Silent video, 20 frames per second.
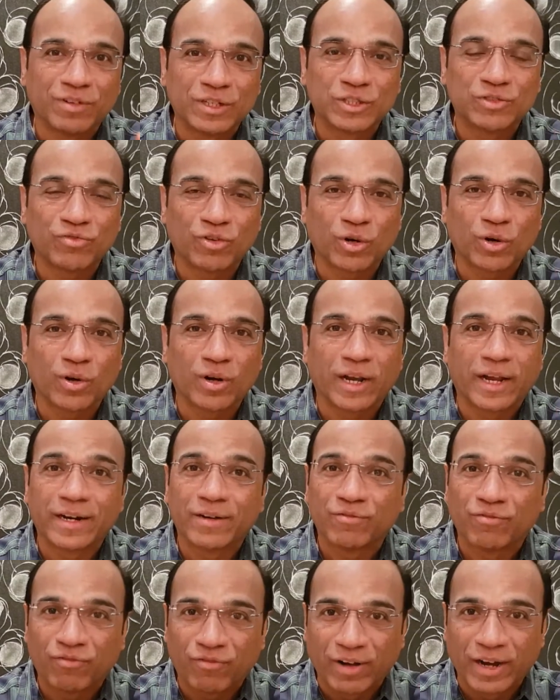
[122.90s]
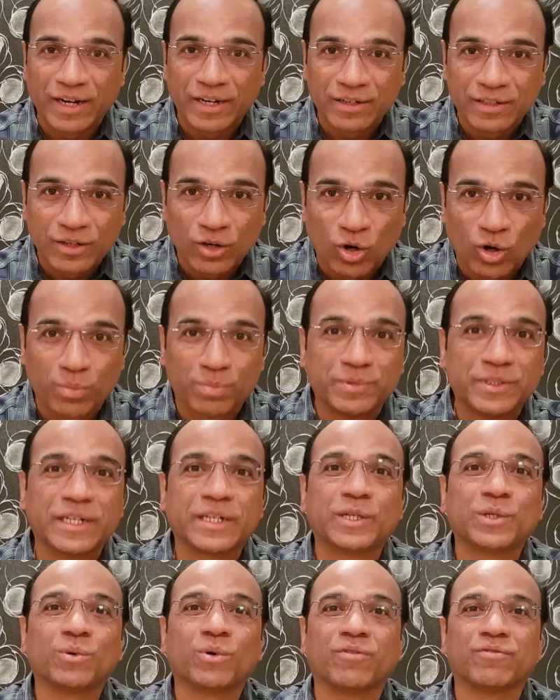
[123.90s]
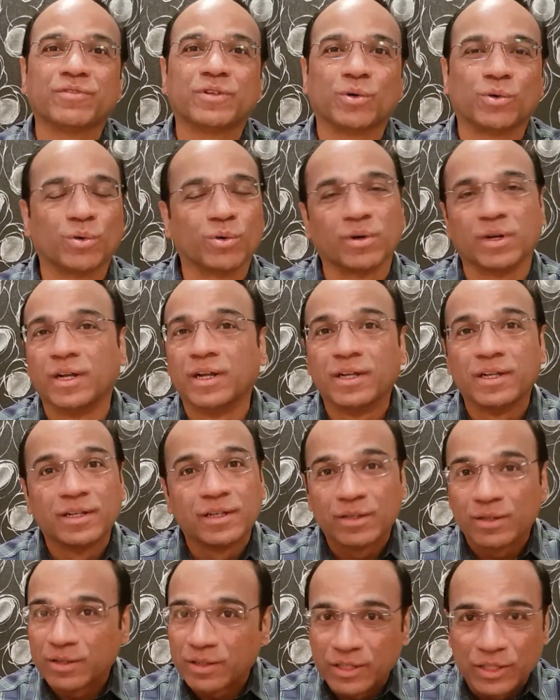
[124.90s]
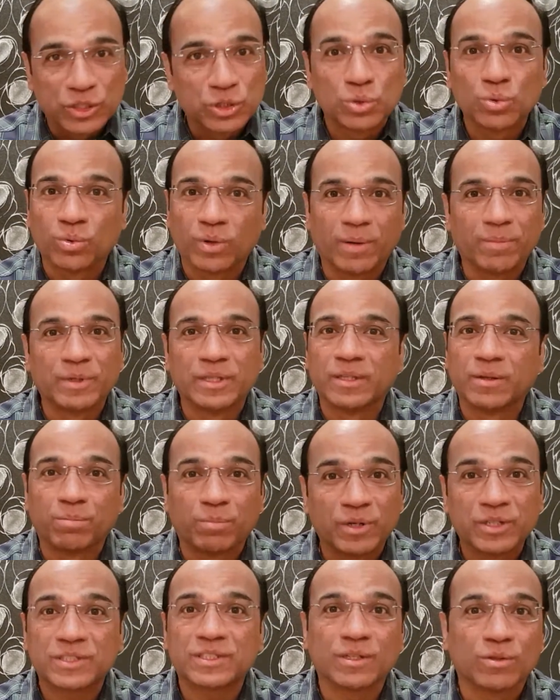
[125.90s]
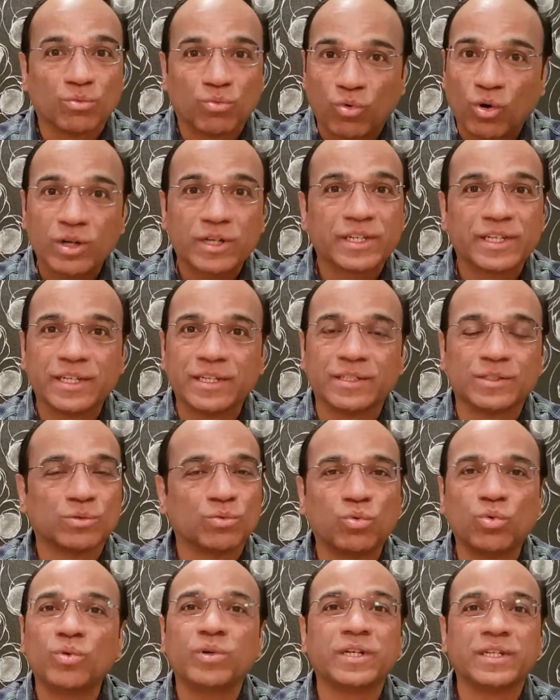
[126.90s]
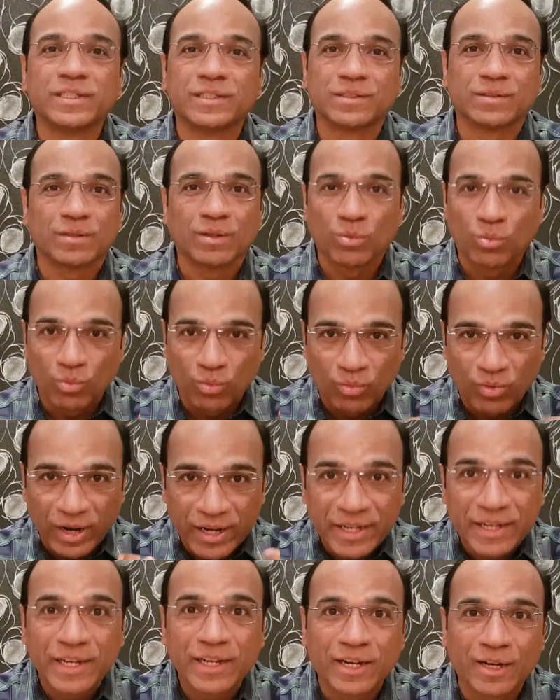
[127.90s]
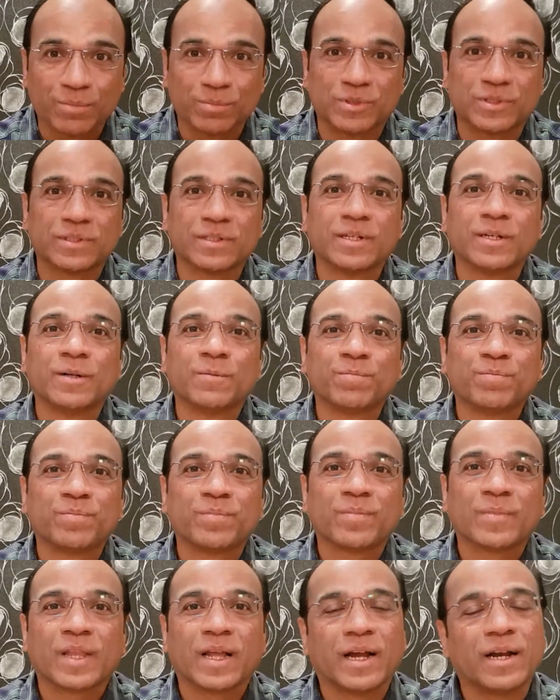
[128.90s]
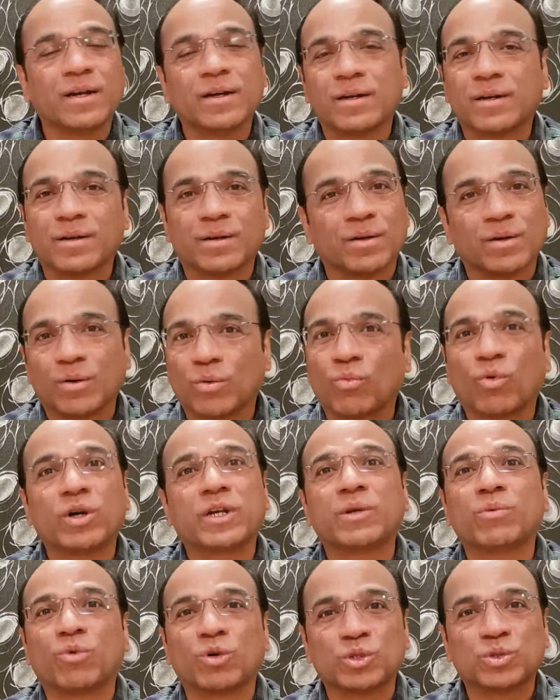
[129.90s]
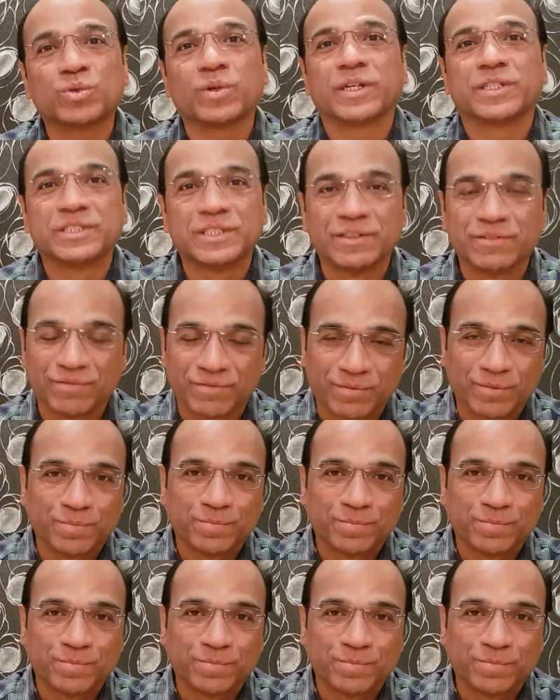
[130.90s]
once for all and find the objective of the whole issue. I mean, the person, what he is, who he is, why he comes, and what he wants to achieve.